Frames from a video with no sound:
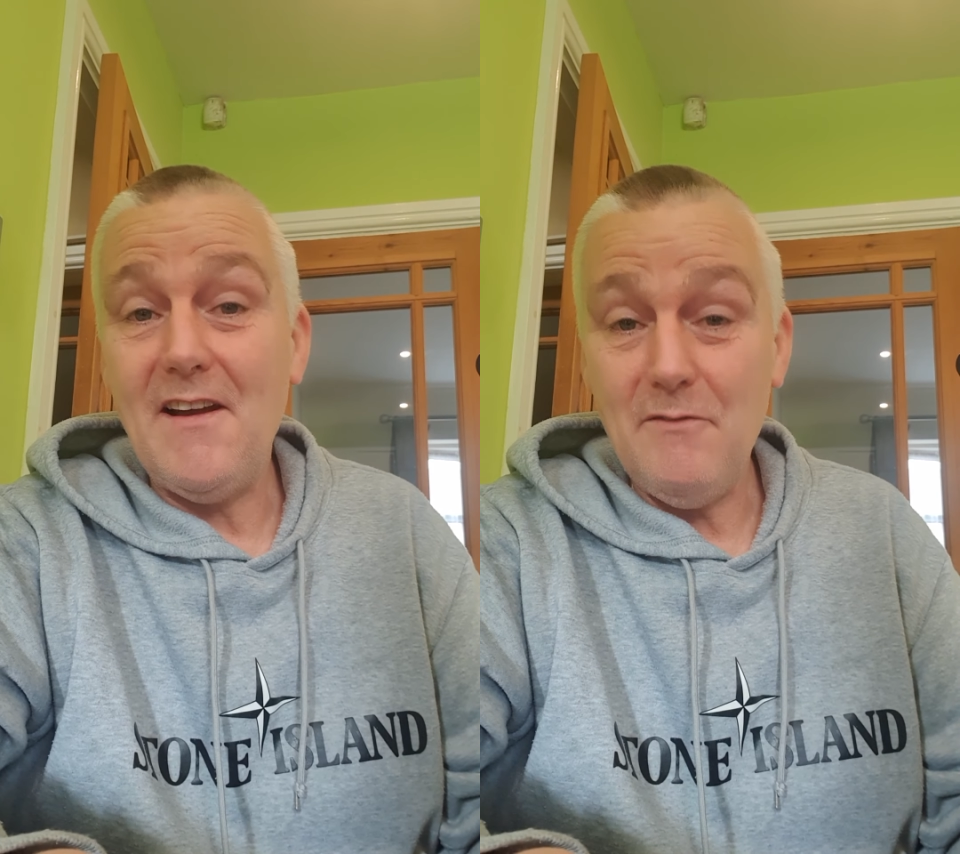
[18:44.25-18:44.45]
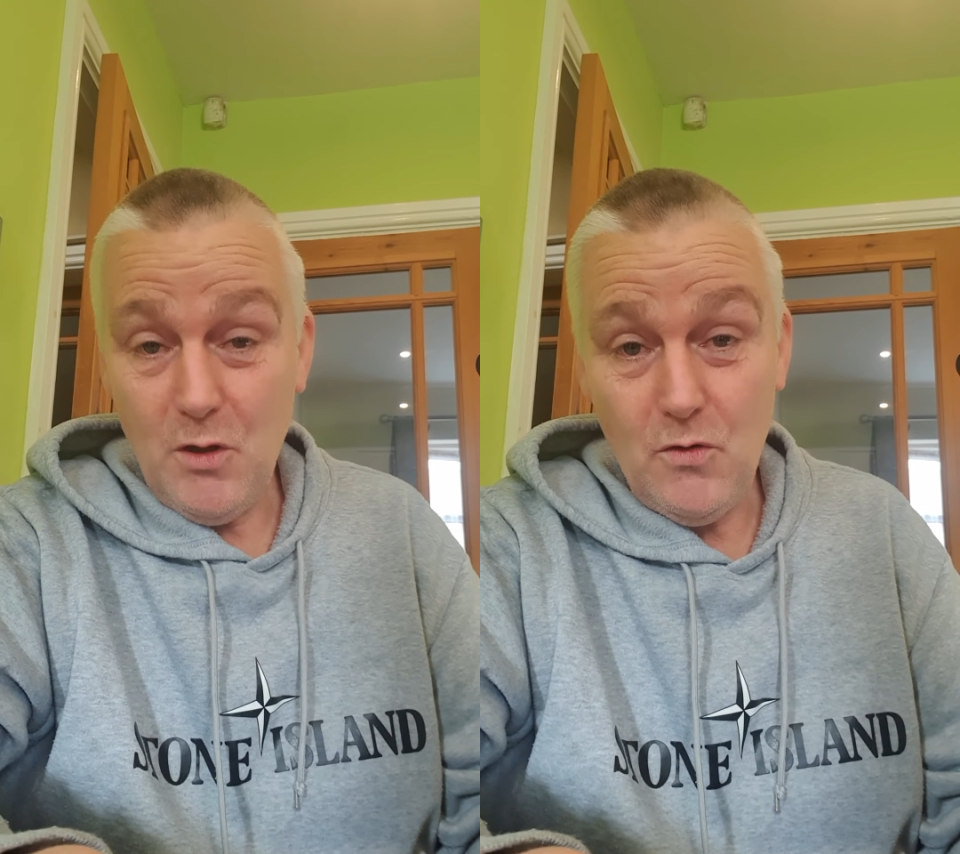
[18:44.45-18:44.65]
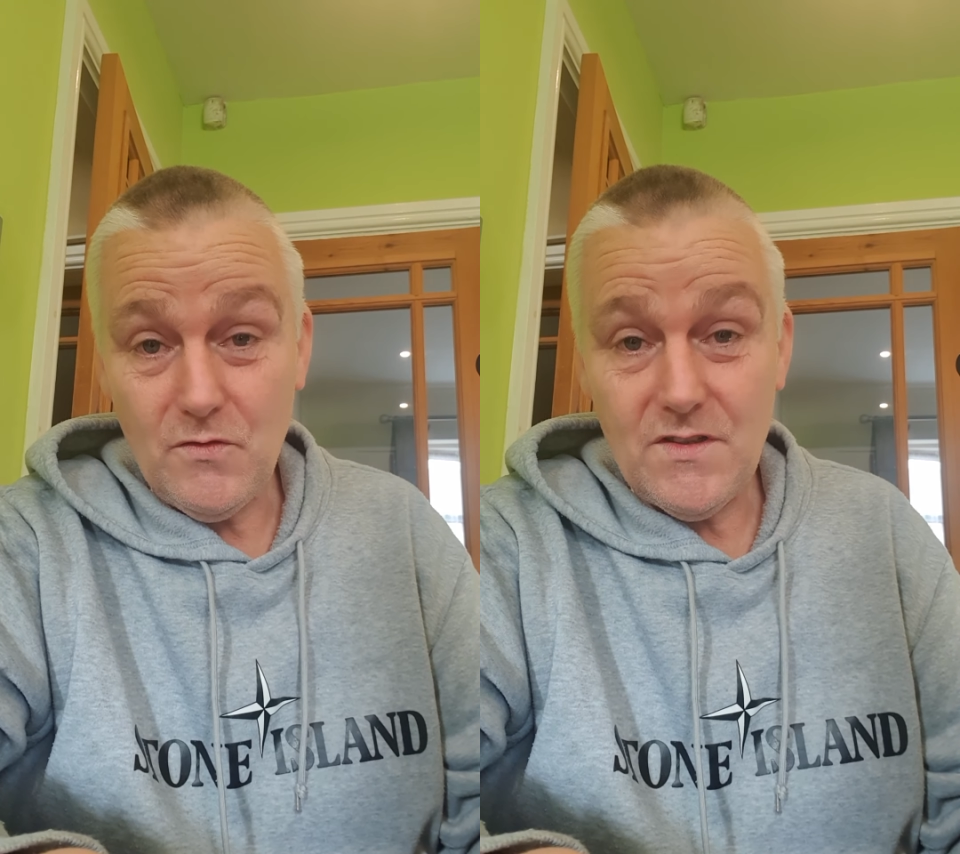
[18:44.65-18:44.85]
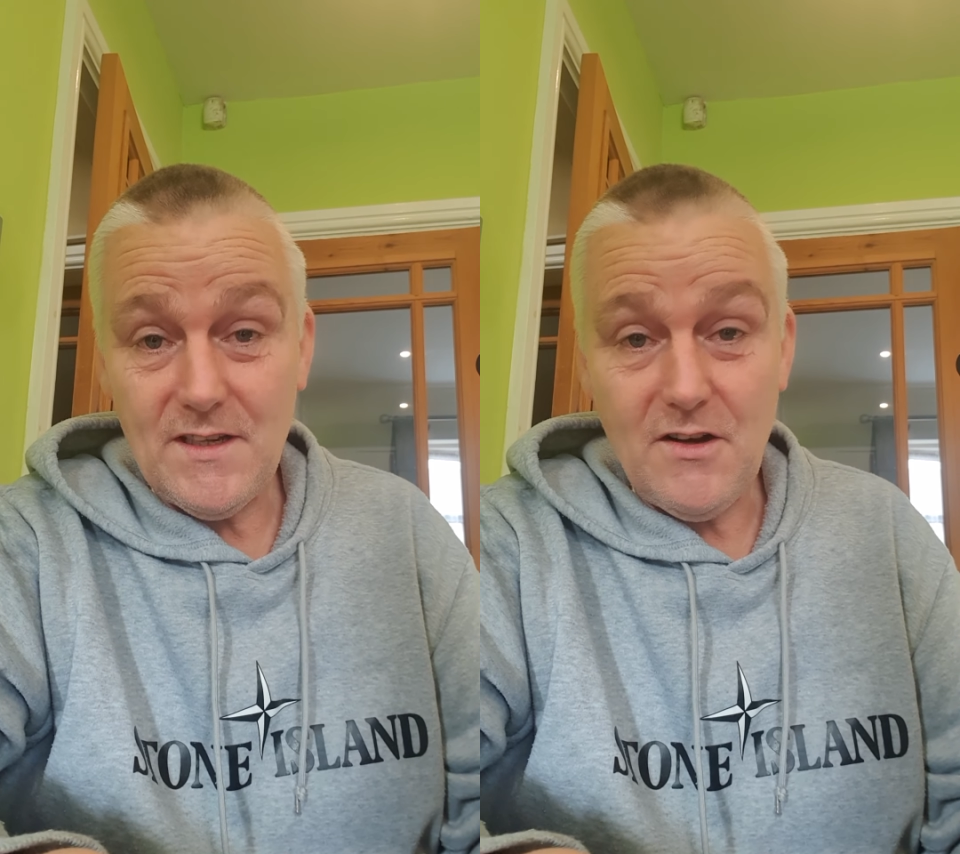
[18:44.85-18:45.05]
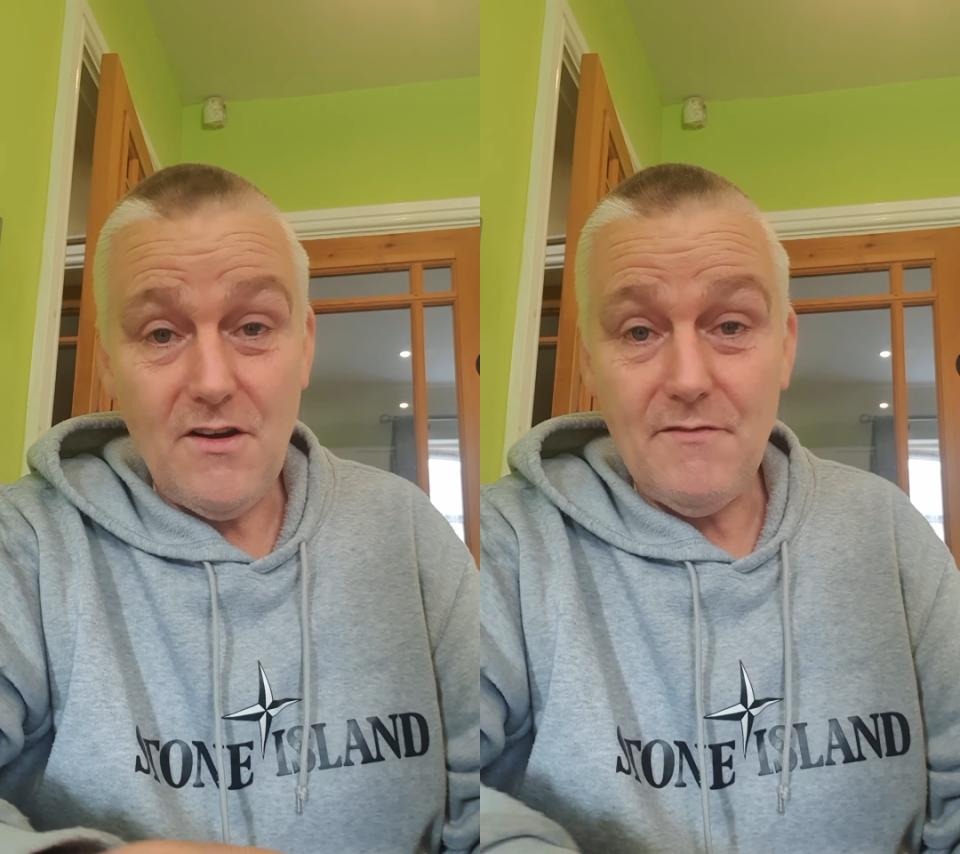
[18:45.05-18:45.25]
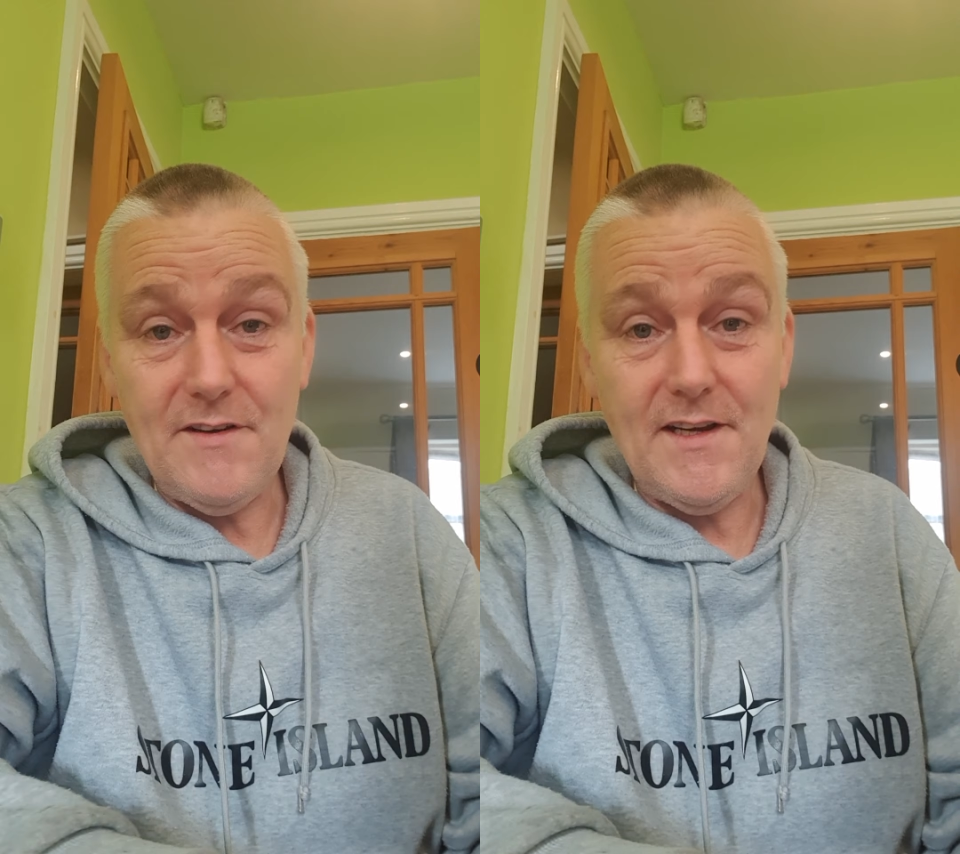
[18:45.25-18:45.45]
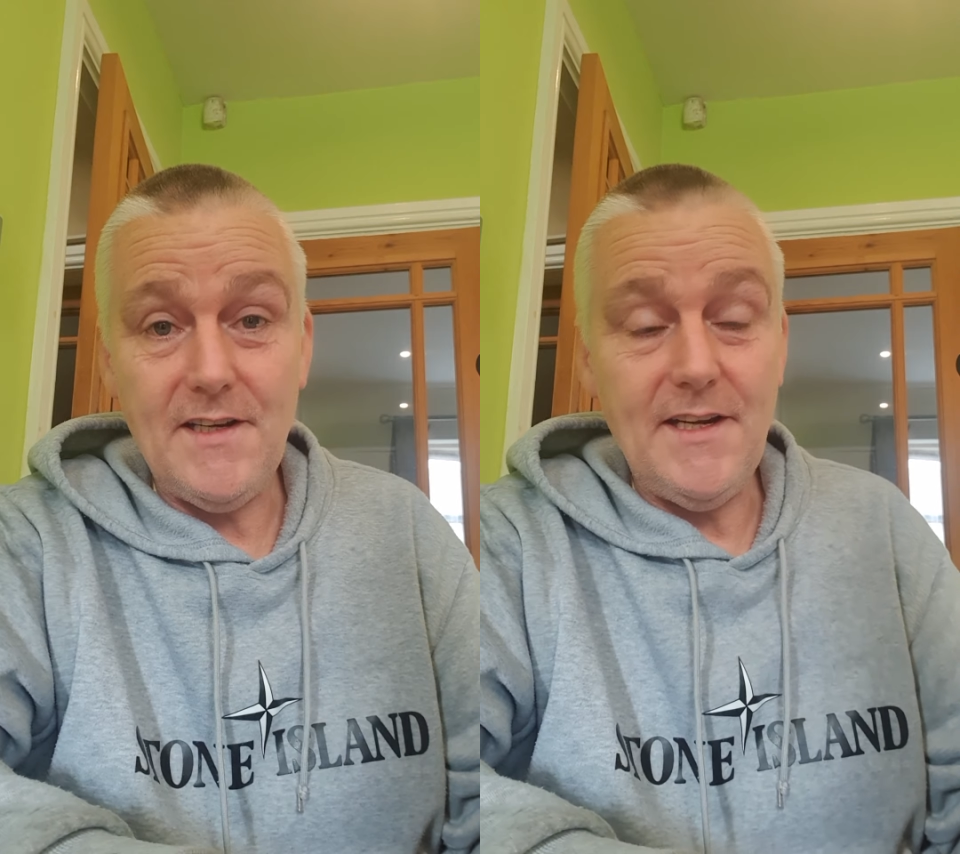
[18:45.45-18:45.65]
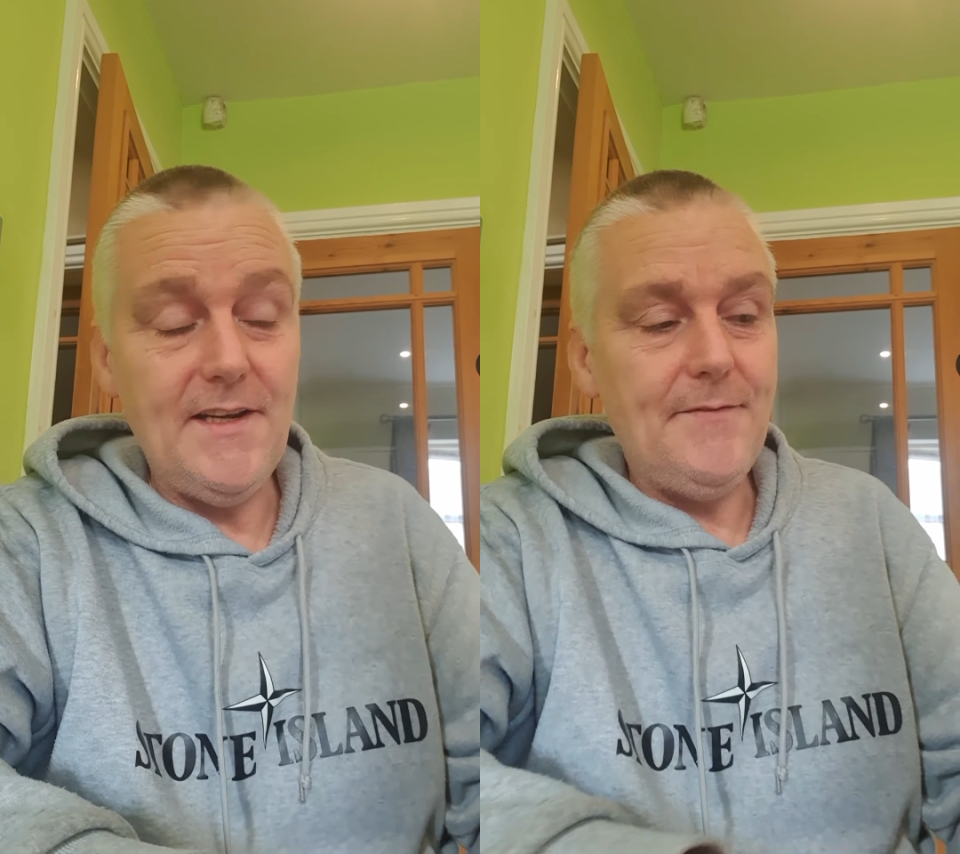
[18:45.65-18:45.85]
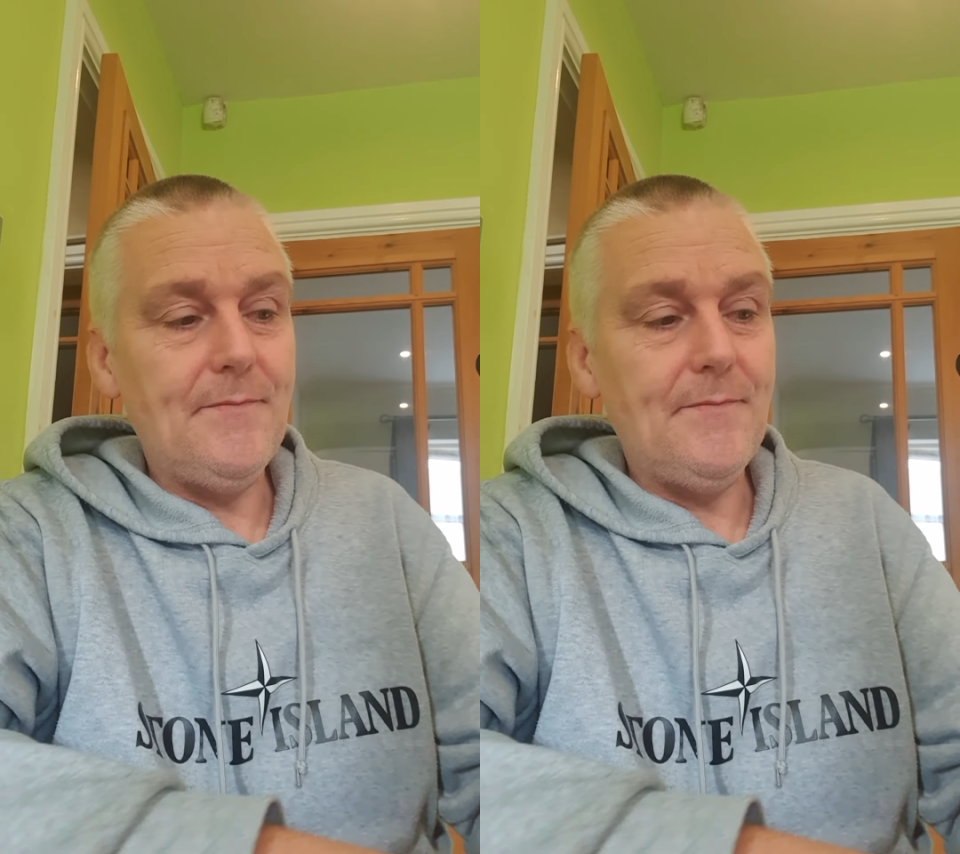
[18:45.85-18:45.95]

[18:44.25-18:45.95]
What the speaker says: I've looked. I can't find it.